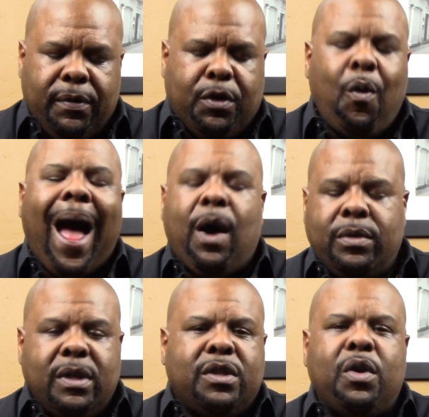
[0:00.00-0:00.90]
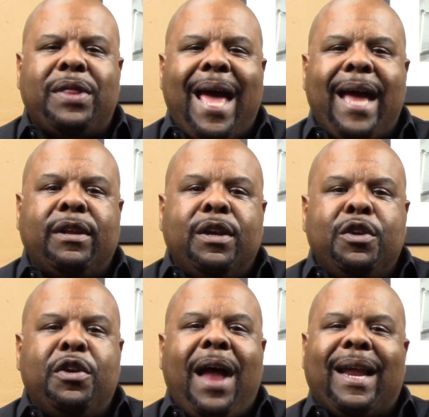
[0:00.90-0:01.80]
throughout, so that
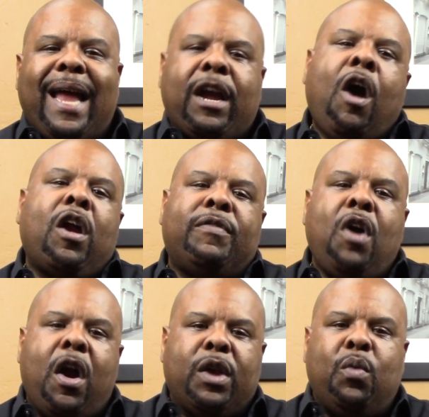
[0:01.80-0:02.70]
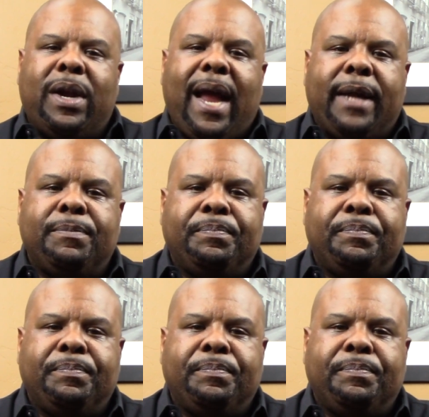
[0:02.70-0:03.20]
you're not like caught off guard and whatnot.